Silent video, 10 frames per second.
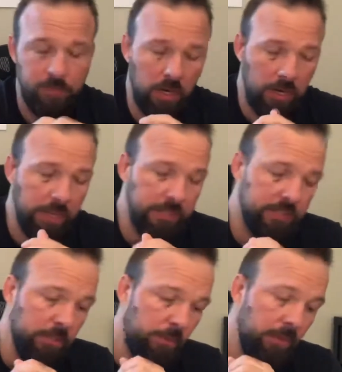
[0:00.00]
All right?
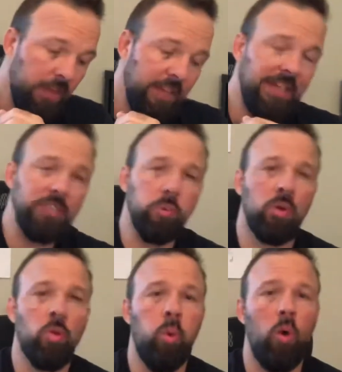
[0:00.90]
So that's where
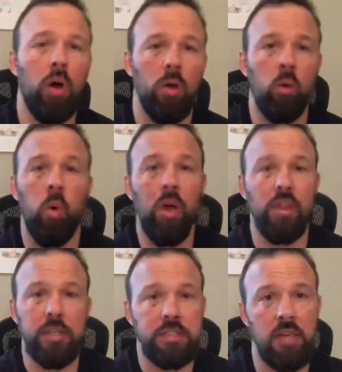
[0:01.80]

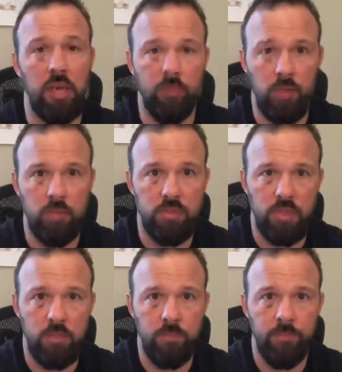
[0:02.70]
quality time comes in.